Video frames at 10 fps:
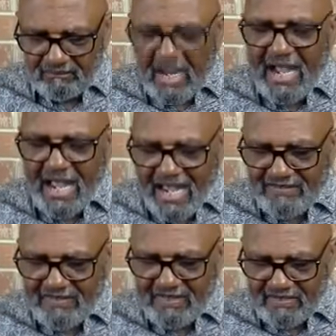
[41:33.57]
I
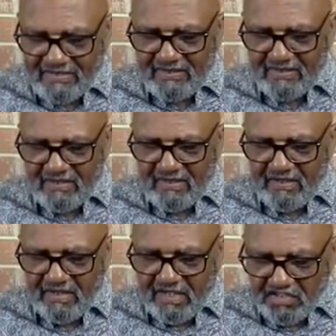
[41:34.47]
ask this
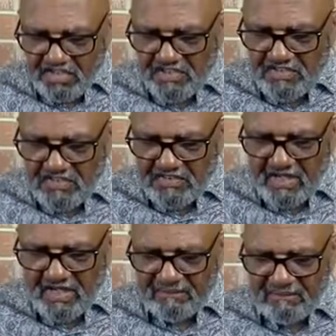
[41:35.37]
in Jesus' name.